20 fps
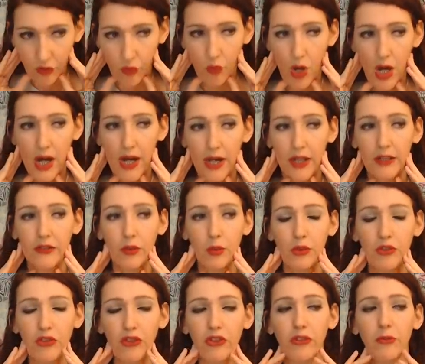Wands,
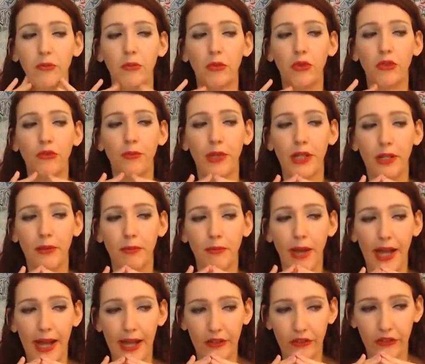which is movement and
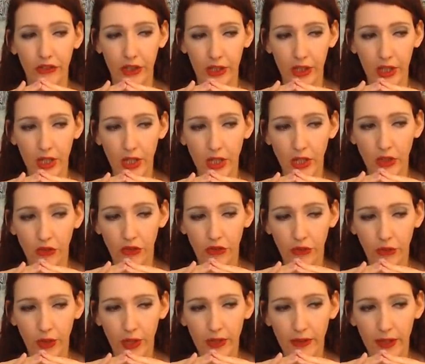passion. Your
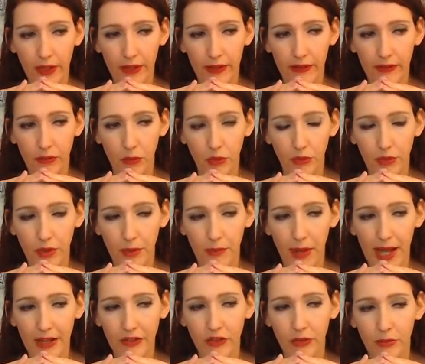strength is movement and
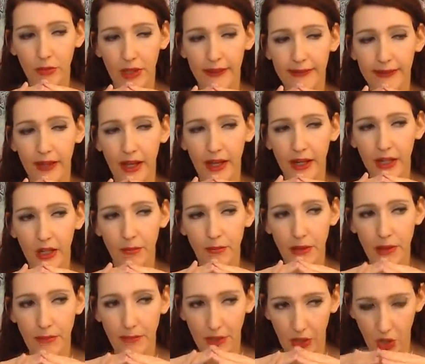passion, but it's not a
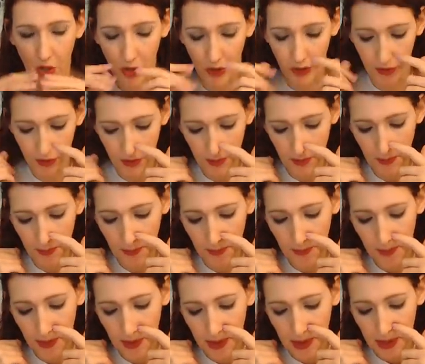commitment card.
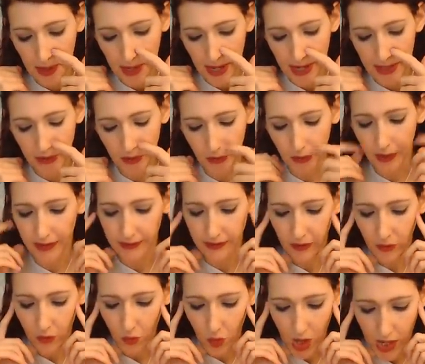And the
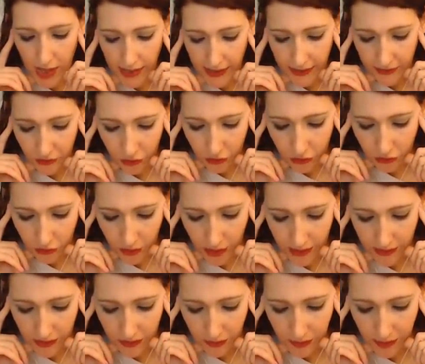reason why it's your
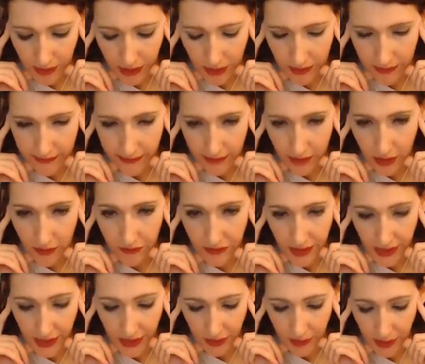strength is because of
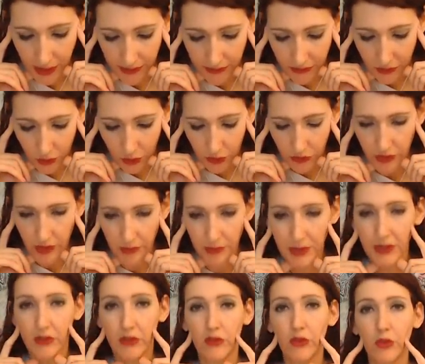the Eight of Pentacles,
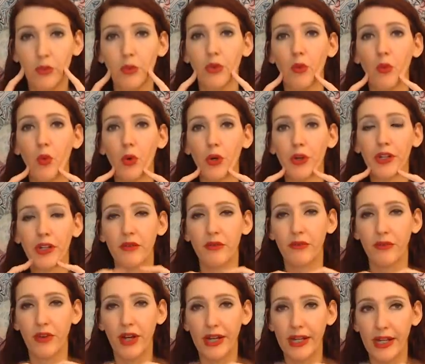something to do with work and
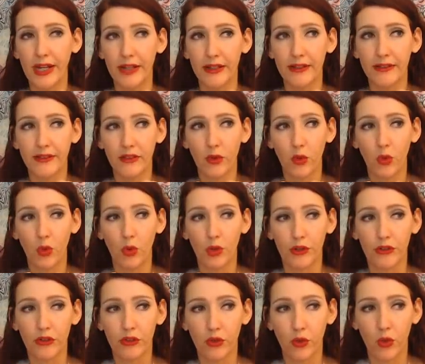finance or
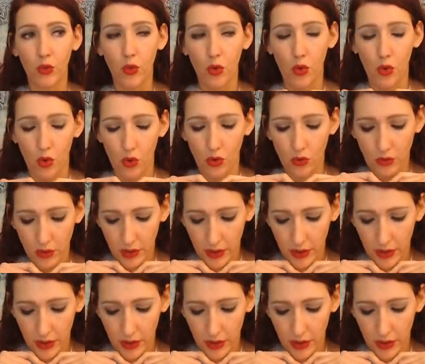school,